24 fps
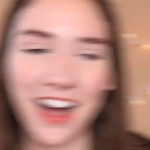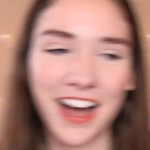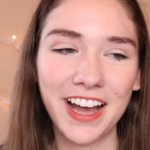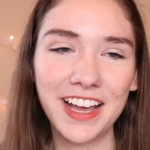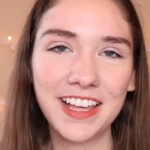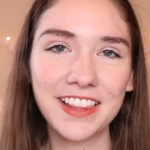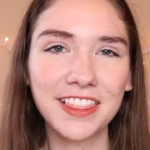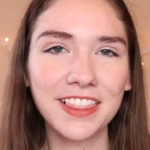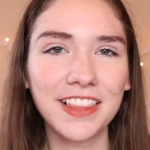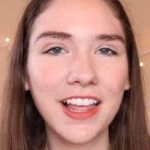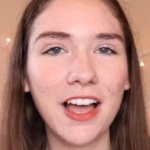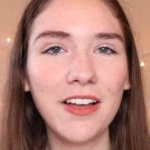
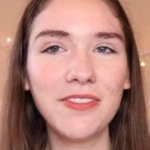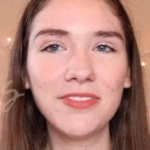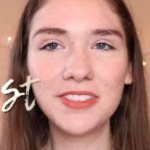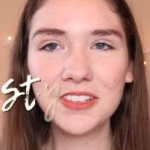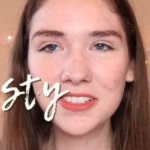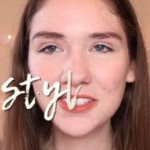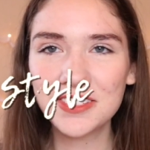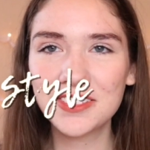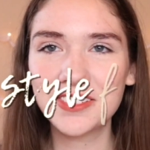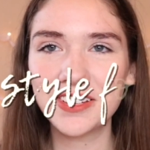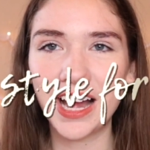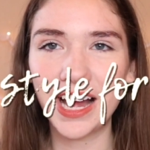I love
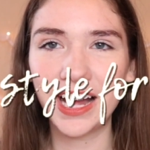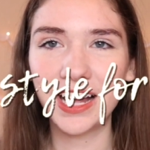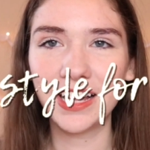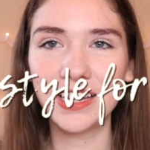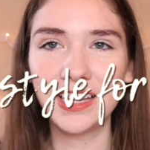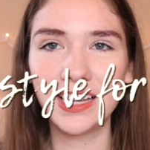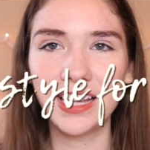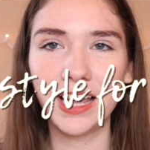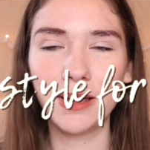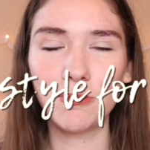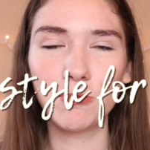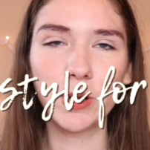the
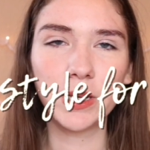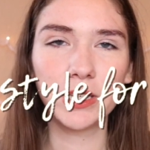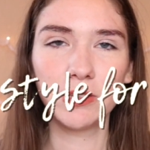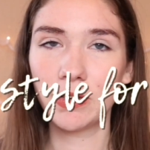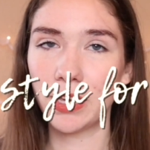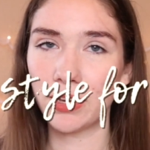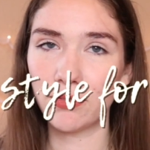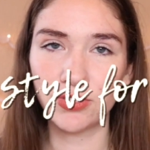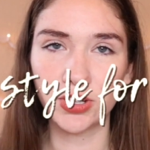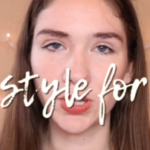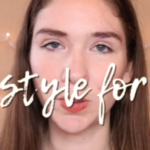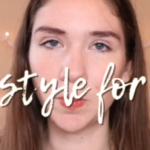style and what you
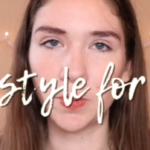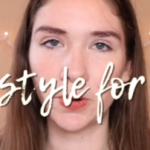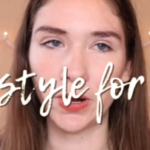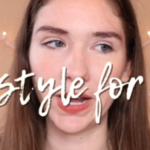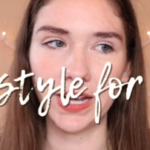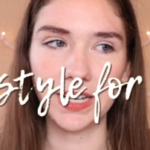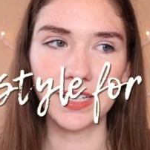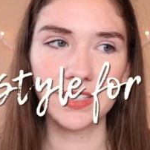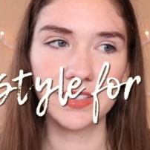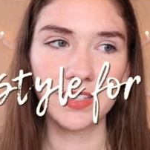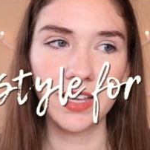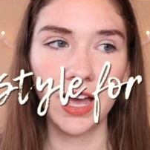get for the
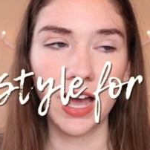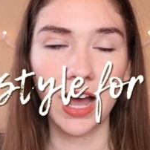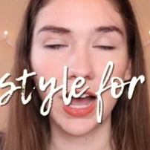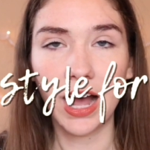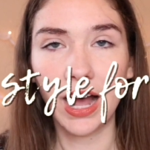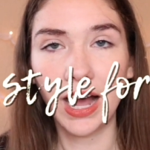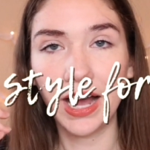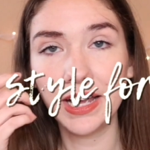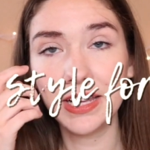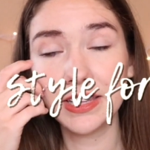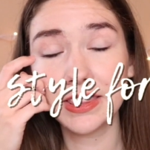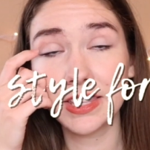price.
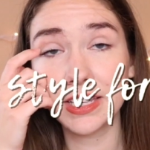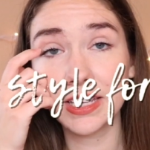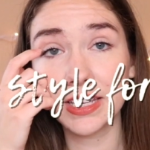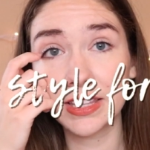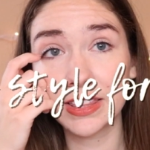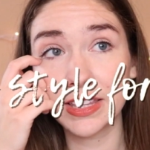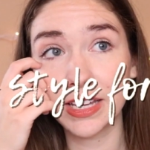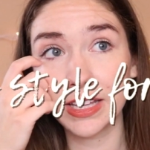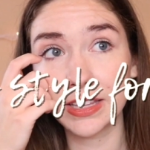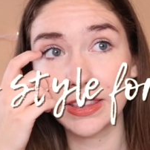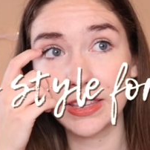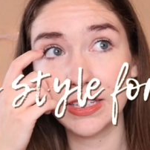I
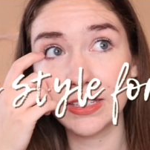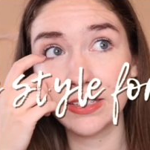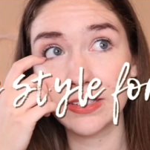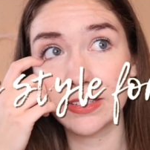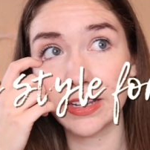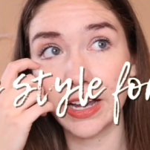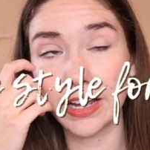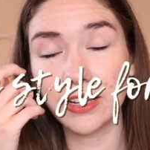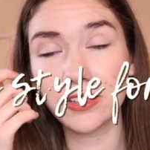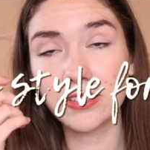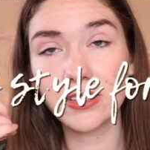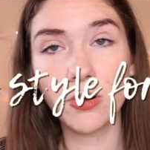think that the
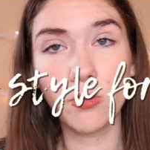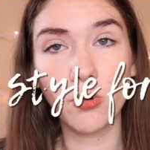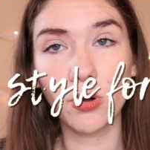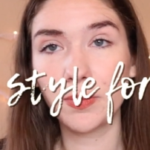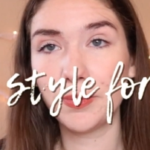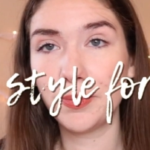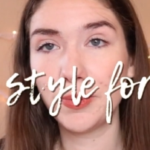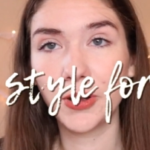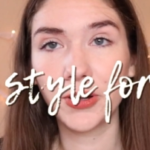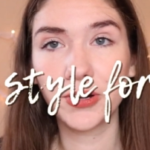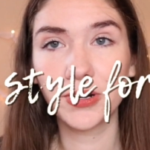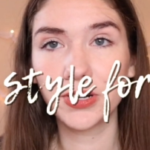styles at
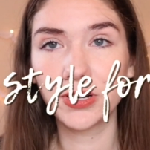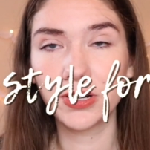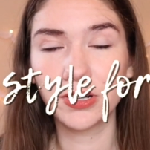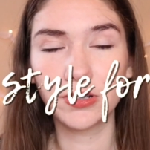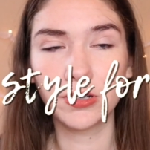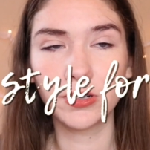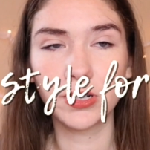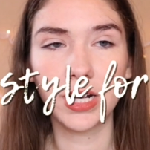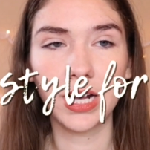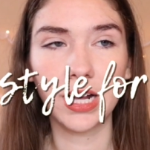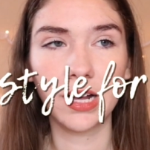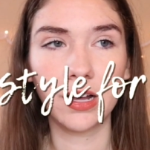Warby Parker
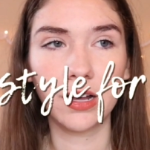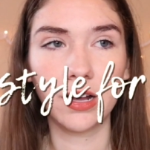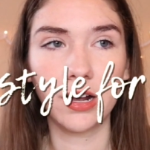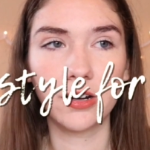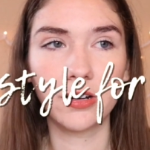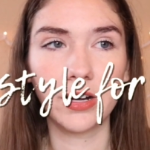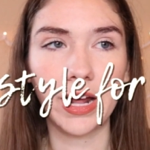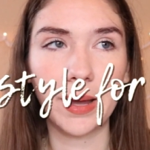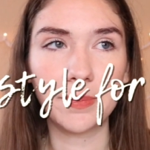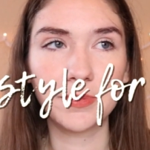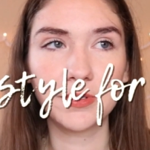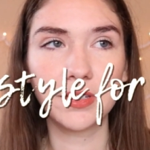
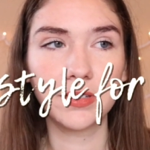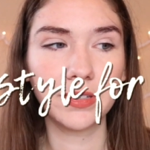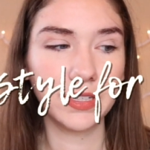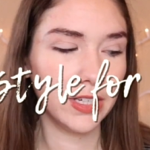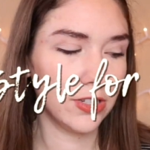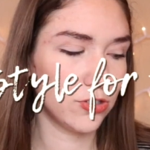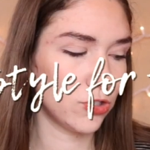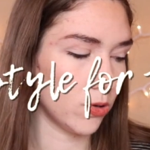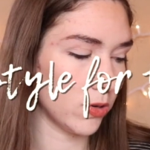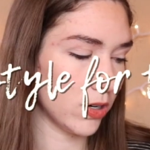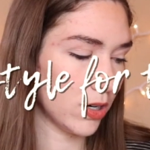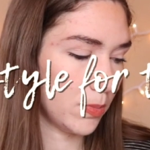are absolutely
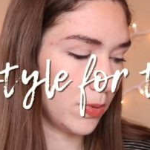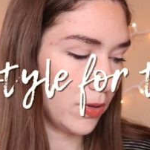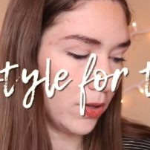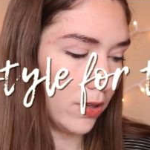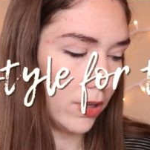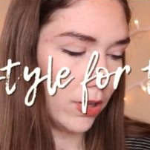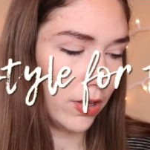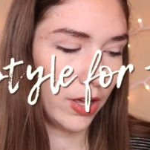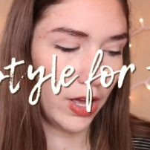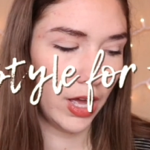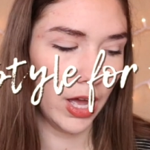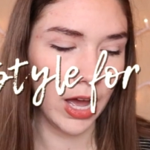
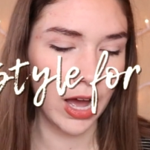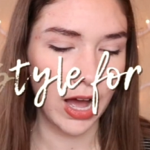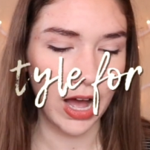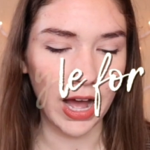adorable.